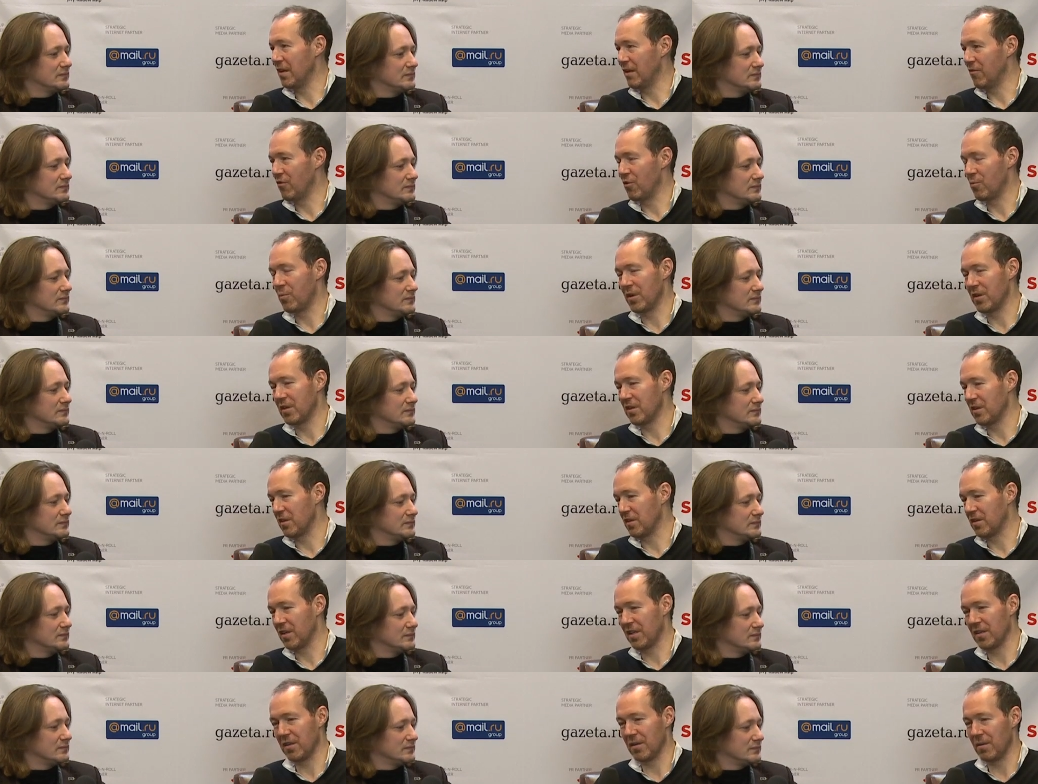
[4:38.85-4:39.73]

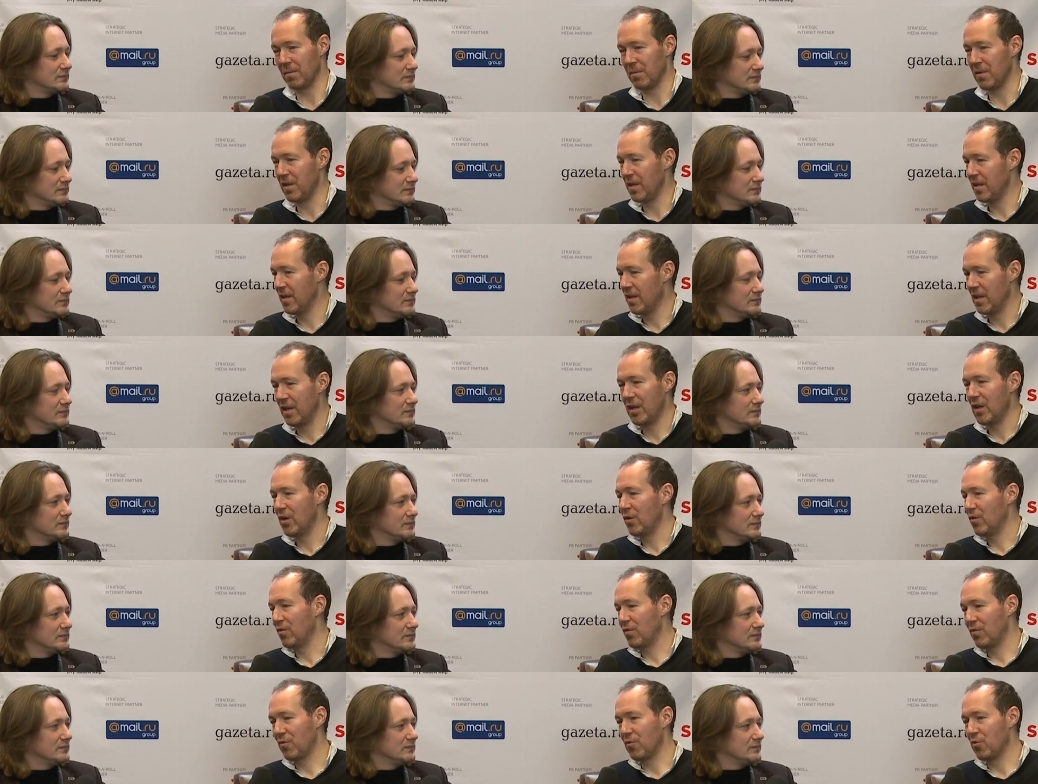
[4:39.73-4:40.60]
Speaker 1: Everybody kind of
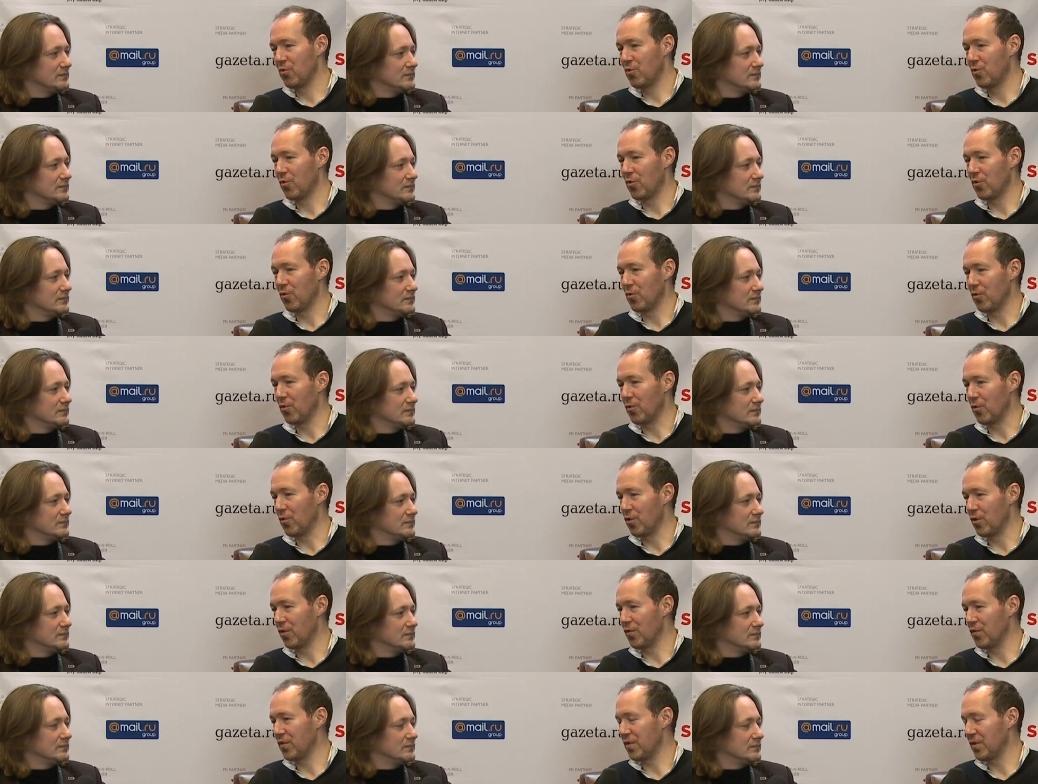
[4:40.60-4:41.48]
threw
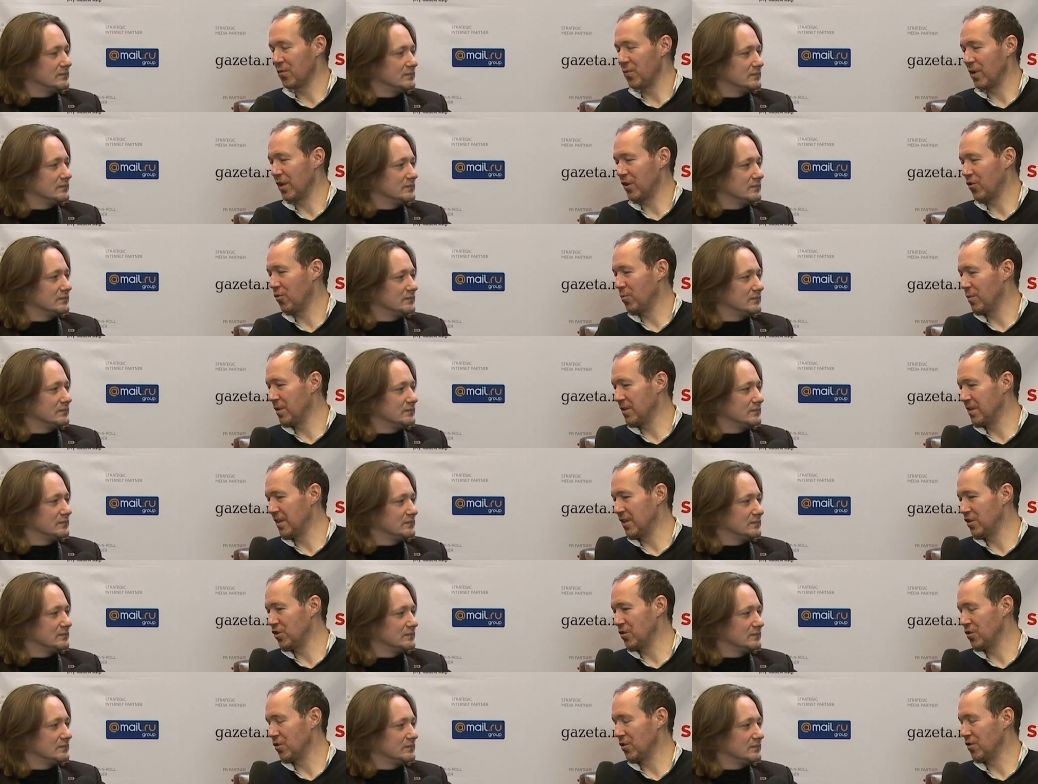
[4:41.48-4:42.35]
all of the
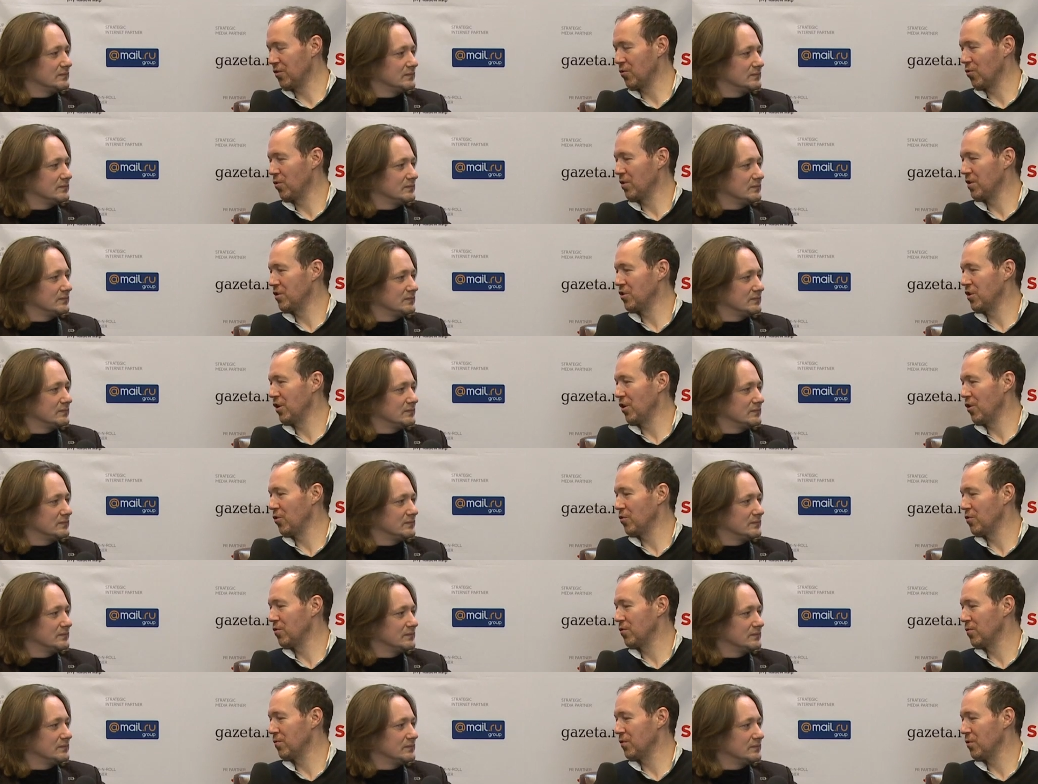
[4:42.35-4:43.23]
recommendation technology
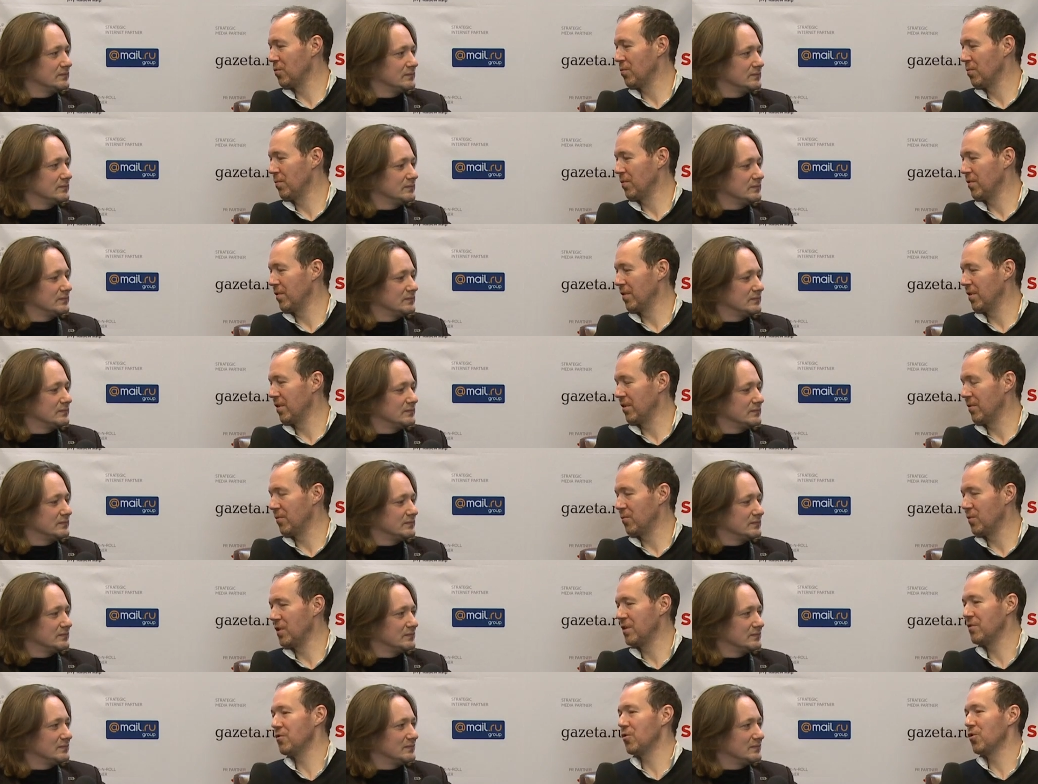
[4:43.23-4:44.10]
out of the uh,
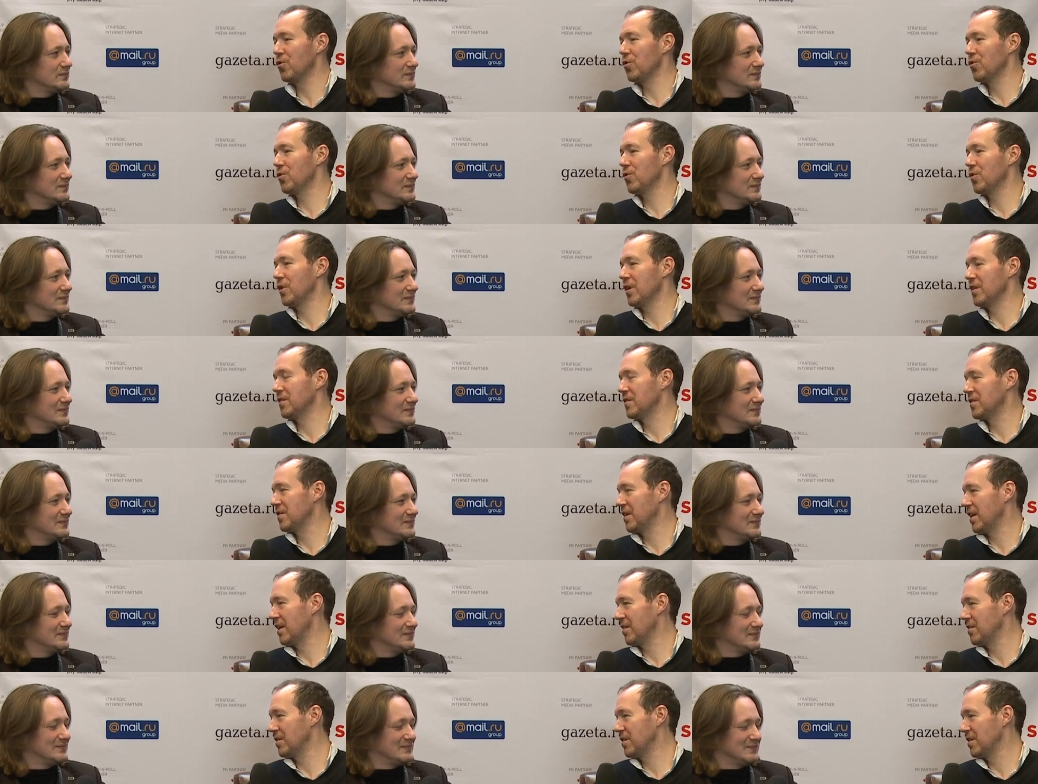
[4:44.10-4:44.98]
window and
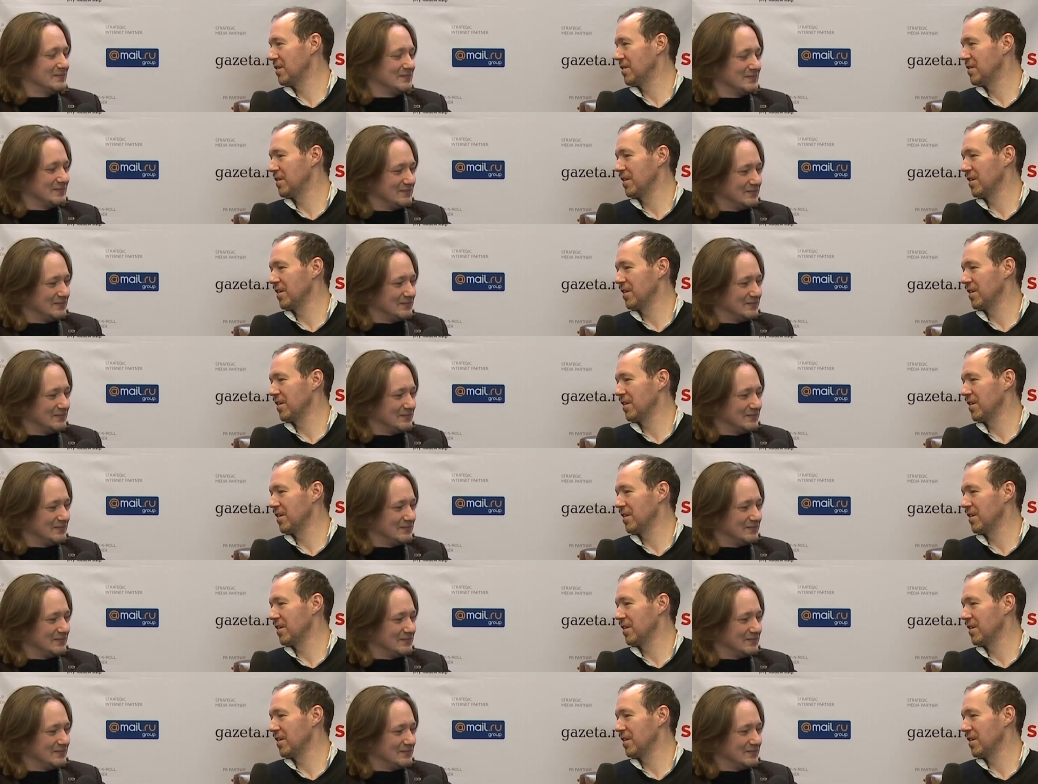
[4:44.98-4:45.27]
started